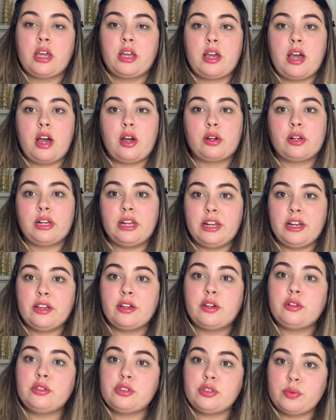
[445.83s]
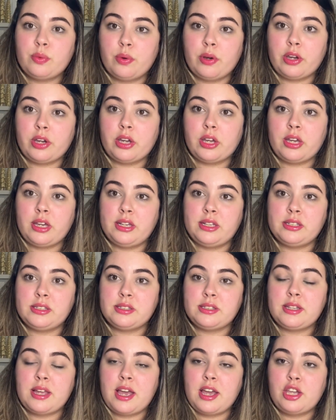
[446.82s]
How clinicals work
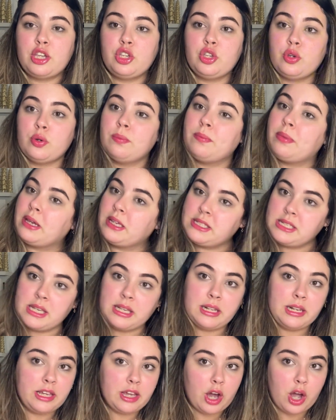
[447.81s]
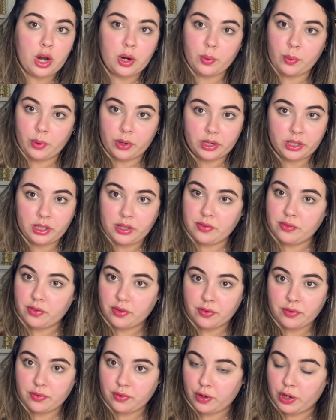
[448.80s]
is that you basically are working for
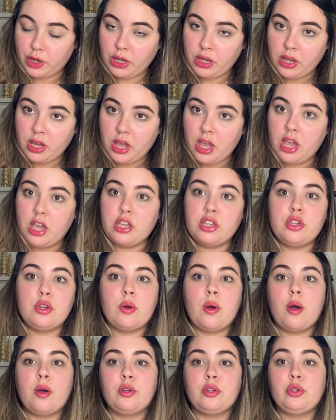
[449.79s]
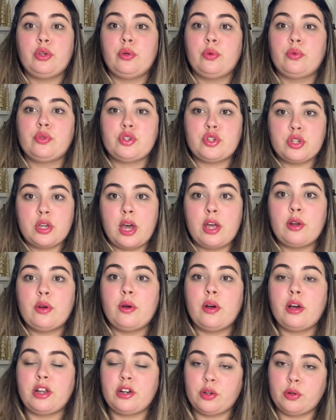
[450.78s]
free. You you
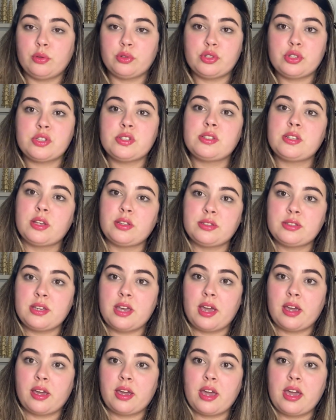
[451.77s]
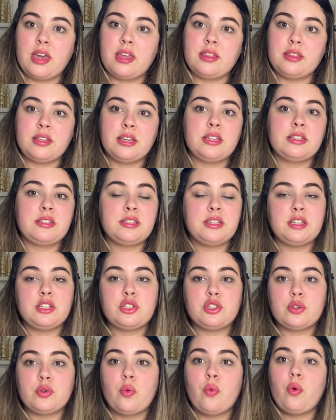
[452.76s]
shadow an ultrasound tech, and they
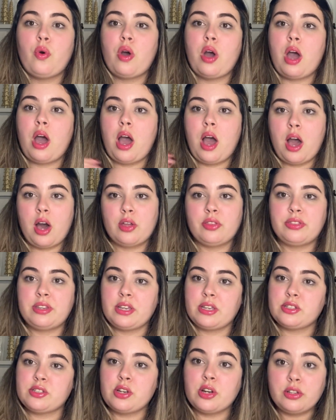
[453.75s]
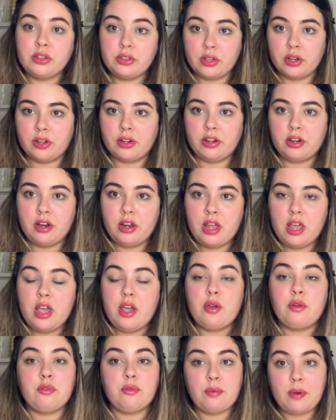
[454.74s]
teach you how things are done.
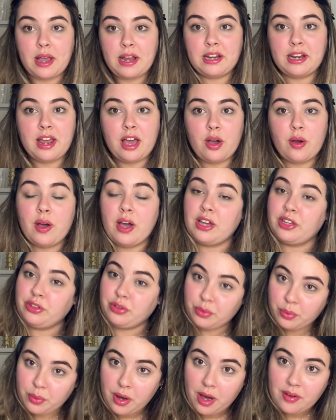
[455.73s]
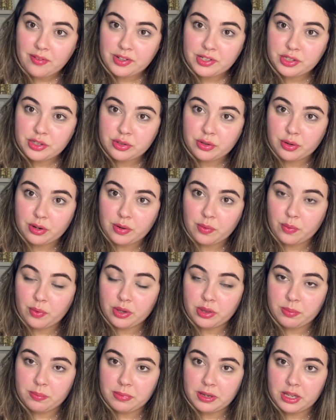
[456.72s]
Right now, I do have a student
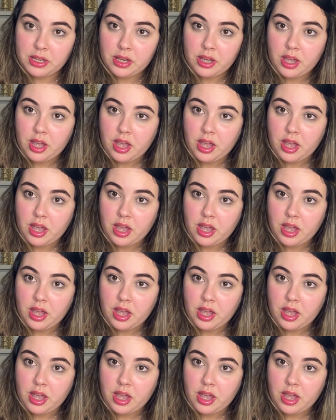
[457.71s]
with me,